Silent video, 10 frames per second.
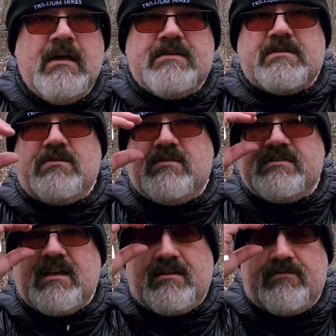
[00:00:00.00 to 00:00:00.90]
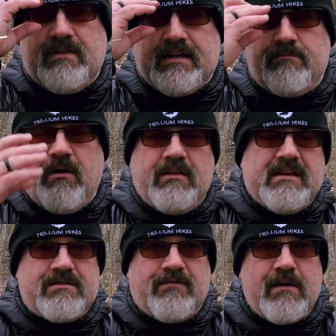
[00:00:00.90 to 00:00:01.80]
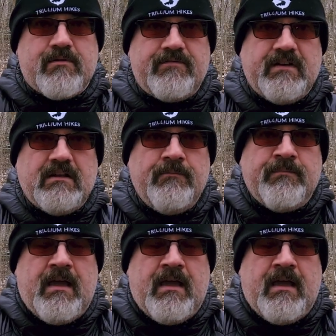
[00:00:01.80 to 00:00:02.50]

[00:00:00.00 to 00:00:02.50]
So it's kind of like a polyester fiber fill.